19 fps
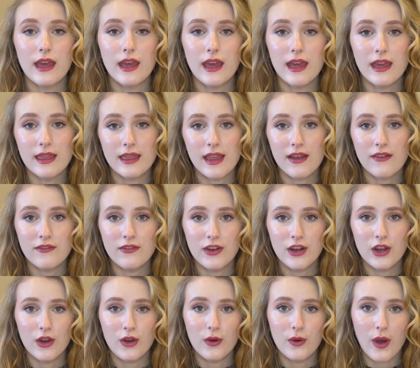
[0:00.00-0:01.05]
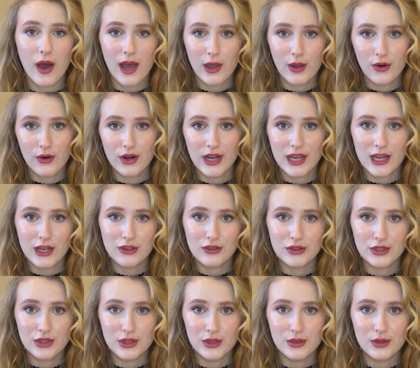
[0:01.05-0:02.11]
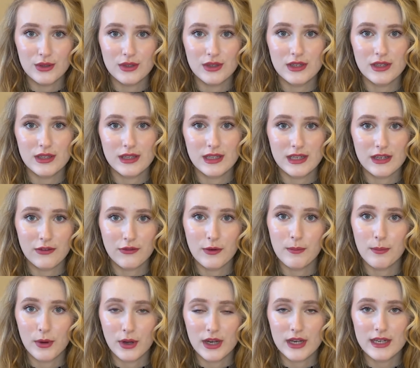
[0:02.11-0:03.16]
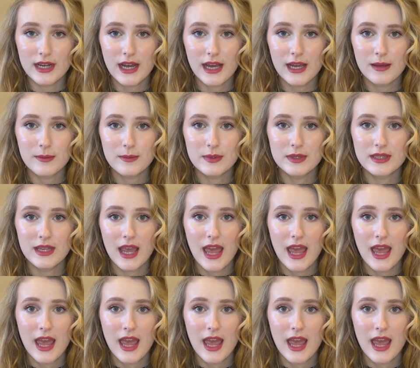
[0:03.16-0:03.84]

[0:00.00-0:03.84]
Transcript: In that video I already introduced the different body types,